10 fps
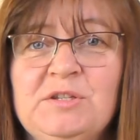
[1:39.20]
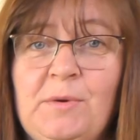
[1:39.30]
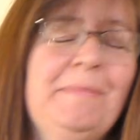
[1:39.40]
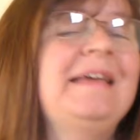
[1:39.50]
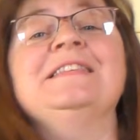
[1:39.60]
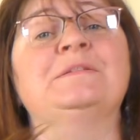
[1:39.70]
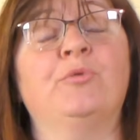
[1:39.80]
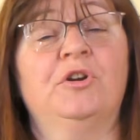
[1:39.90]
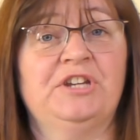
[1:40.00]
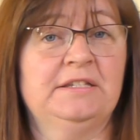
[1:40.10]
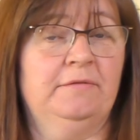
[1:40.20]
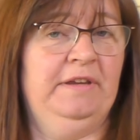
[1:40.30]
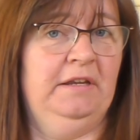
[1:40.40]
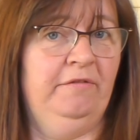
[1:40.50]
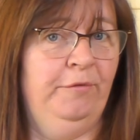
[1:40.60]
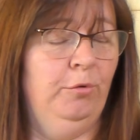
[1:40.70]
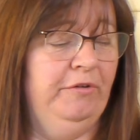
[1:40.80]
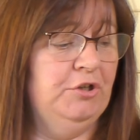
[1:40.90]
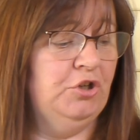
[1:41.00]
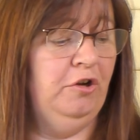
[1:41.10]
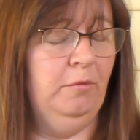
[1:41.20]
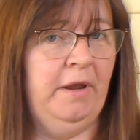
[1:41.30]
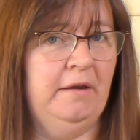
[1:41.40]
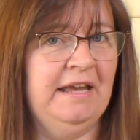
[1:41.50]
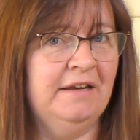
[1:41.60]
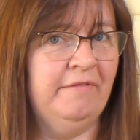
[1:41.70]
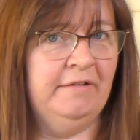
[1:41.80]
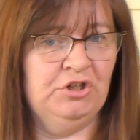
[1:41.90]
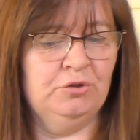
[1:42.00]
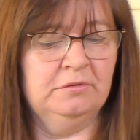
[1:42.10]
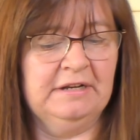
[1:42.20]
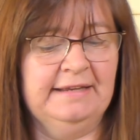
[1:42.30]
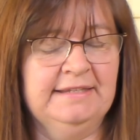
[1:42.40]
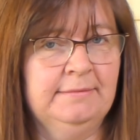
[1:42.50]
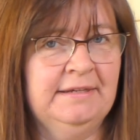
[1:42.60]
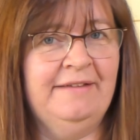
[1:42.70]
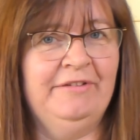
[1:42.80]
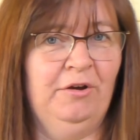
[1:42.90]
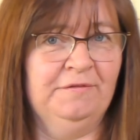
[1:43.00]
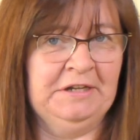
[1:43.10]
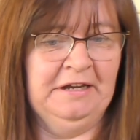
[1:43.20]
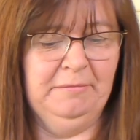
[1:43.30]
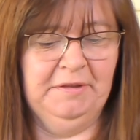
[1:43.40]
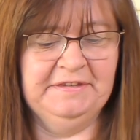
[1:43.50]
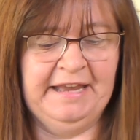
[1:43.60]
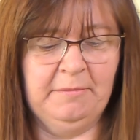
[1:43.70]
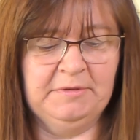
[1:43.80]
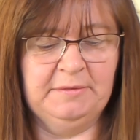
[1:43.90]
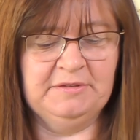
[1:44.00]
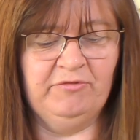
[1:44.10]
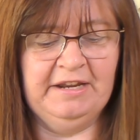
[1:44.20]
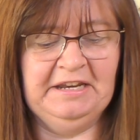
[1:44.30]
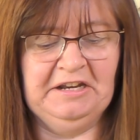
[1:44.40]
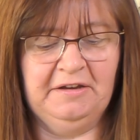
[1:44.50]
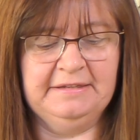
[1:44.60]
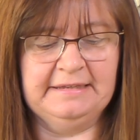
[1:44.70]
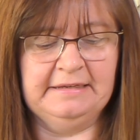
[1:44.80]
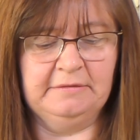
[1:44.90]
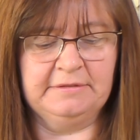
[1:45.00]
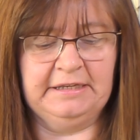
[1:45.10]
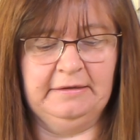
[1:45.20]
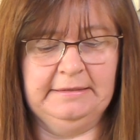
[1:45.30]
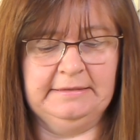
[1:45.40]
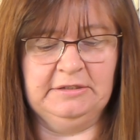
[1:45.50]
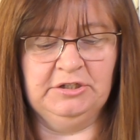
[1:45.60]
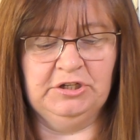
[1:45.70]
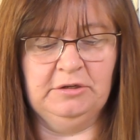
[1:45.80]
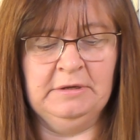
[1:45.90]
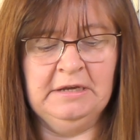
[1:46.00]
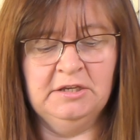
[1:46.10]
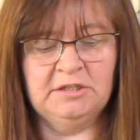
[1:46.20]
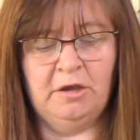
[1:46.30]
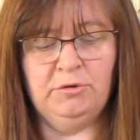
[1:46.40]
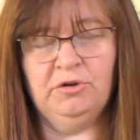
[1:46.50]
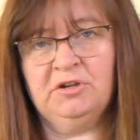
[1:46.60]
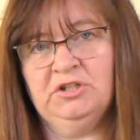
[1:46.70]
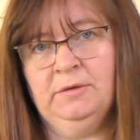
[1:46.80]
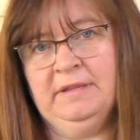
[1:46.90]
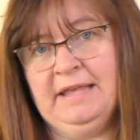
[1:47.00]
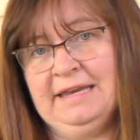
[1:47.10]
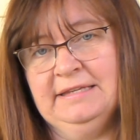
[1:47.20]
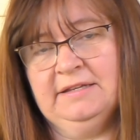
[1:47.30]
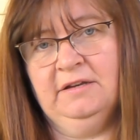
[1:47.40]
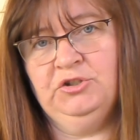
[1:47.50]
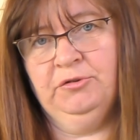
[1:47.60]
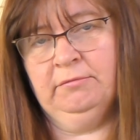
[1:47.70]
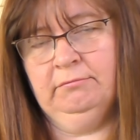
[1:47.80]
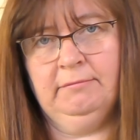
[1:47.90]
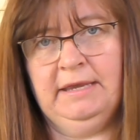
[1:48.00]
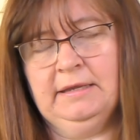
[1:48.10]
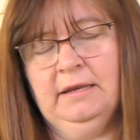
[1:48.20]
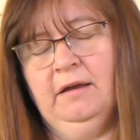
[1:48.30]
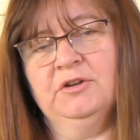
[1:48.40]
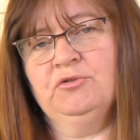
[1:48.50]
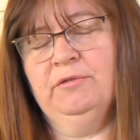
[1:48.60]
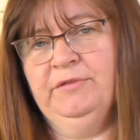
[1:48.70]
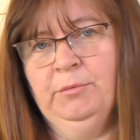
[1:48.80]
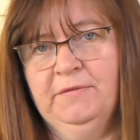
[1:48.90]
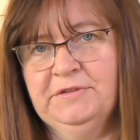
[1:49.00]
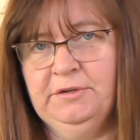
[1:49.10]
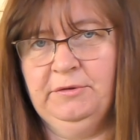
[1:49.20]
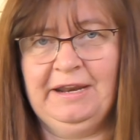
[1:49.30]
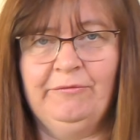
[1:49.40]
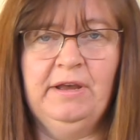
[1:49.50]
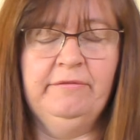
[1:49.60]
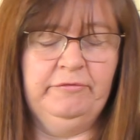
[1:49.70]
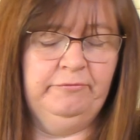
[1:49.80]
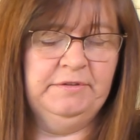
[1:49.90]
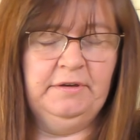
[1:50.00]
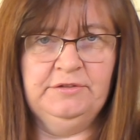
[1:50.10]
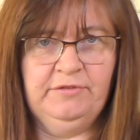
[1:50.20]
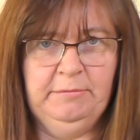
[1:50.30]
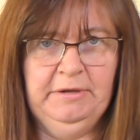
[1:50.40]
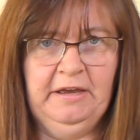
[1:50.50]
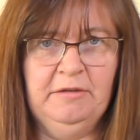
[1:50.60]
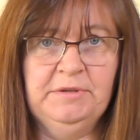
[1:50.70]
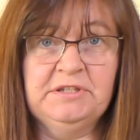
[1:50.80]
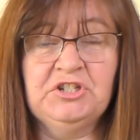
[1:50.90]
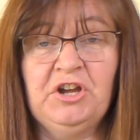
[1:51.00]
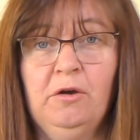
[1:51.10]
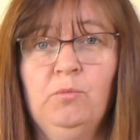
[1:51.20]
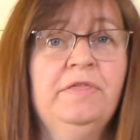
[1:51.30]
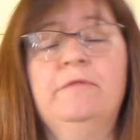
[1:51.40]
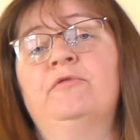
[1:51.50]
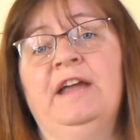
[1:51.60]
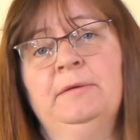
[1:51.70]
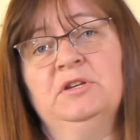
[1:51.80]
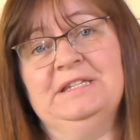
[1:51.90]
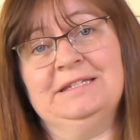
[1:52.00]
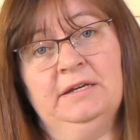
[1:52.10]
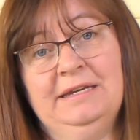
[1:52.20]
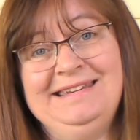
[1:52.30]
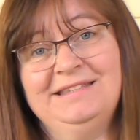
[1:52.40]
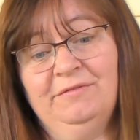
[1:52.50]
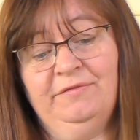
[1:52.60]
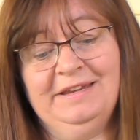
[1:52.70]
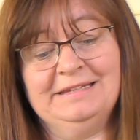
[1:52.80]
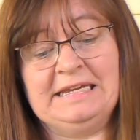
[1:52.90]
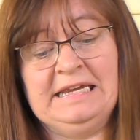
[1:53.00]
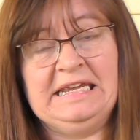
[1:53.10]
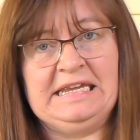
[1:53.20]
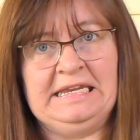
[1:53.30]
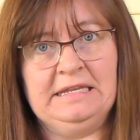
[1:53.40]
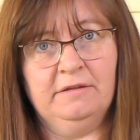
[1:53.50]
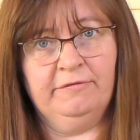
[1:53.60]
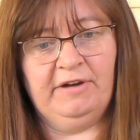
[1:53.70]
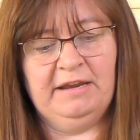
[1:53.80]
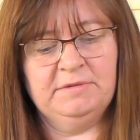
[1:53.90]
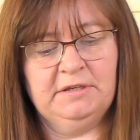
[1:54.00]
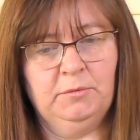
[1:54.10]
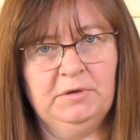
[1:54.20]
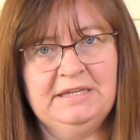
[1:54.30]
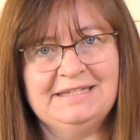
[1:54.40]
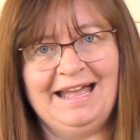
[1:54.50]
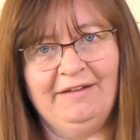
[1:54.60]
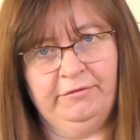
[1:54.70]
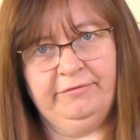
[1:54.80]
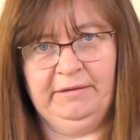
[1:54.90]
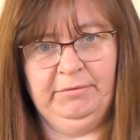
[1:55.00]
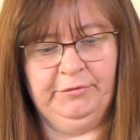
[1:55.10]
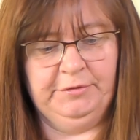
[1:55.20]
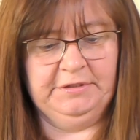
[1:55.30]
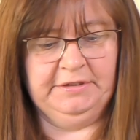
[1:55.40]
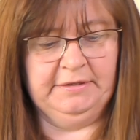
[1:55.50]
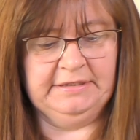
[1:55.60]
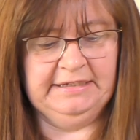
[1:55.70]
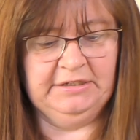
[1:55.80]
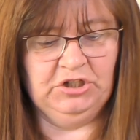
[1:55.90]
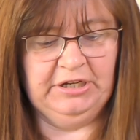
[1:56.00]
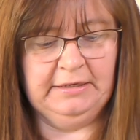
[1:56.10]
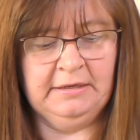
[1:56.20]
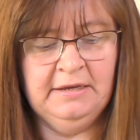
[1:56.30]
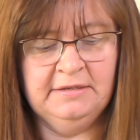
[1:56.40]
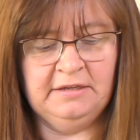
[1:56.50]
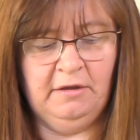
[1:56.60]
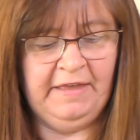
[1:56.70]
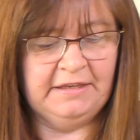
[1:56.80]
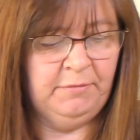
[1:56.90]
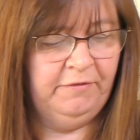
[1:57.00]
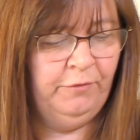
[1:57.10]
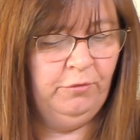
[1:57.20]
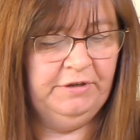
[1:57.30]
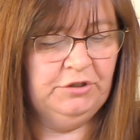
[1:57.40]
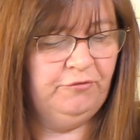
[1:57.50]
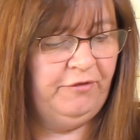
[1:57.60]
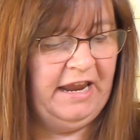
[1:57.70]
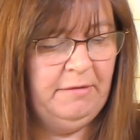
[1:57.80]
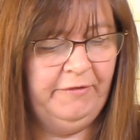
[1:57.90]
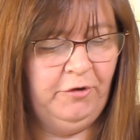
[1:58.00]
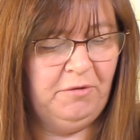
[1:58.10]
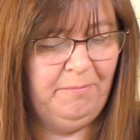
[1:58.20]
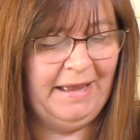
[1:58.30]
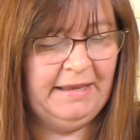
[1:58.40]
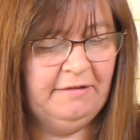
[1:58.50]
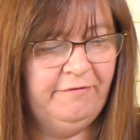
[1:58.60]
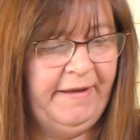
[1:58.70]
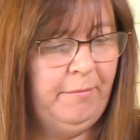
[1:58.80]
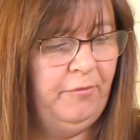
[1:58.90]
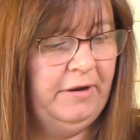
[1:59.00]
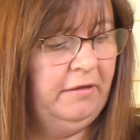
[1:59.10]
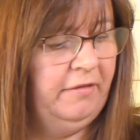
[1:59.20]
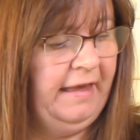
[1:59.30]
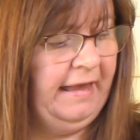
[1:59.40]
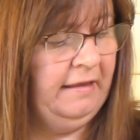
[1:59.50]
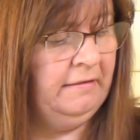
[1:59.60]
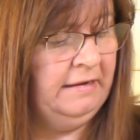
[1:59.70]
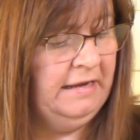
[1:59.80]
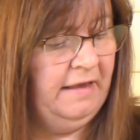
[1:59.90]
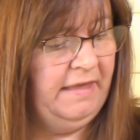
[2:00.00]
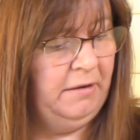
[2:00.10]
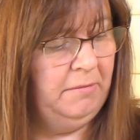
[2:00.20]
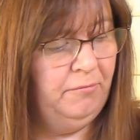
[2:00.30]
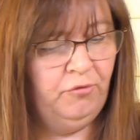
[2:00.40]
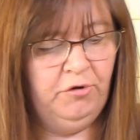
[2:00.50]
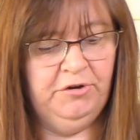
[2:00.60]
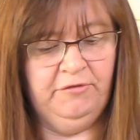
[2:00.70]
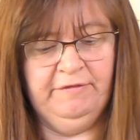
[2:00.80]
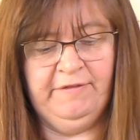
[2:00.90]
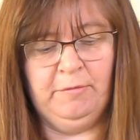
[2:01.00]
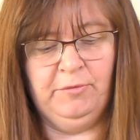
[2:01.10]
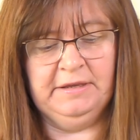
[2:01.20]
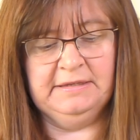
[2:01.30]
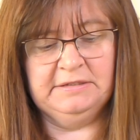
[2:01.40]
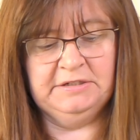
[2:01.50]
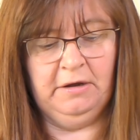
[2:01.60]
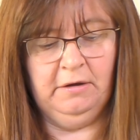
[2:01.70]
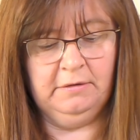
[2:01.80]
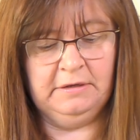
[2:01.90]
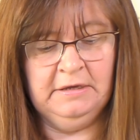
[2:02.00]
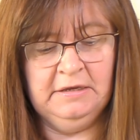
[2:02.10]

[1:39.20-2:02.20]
So I made this project to fit in a 4-inch hoop. We only had very short classes. We didn't have a lot of time on deck, so it's a really nice little size to do. So you can do it any size. You can make it larger if you want to, and you can have whatever size frame you like. But start with the frame because it's going to need to fit in the frame. So you will need to have a frame before you start stitching. So that's my 4-inch frame. I've got a backing fabric there, and then embroidery fabric is dark.